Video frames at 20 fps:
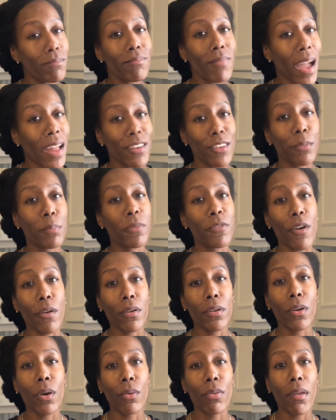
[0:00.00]
I just prefer
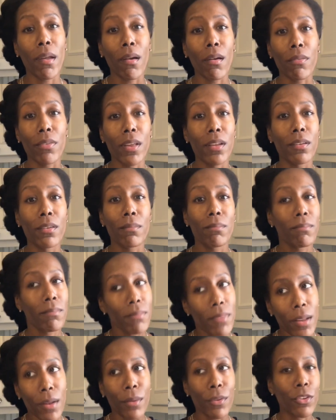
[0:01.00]
to go there than
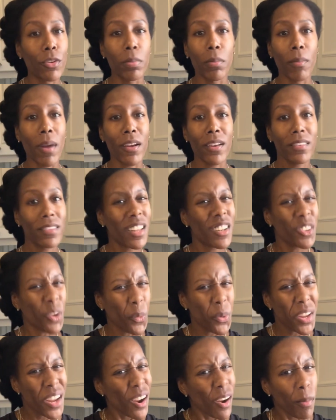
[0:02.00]
supermarkets that
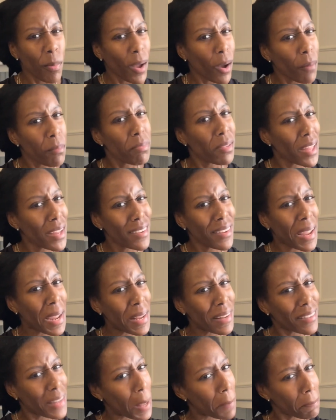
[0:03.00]
don't care about
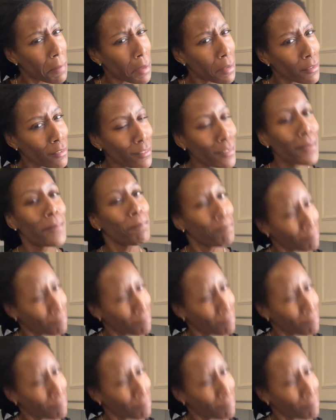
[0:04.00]
plantains that much.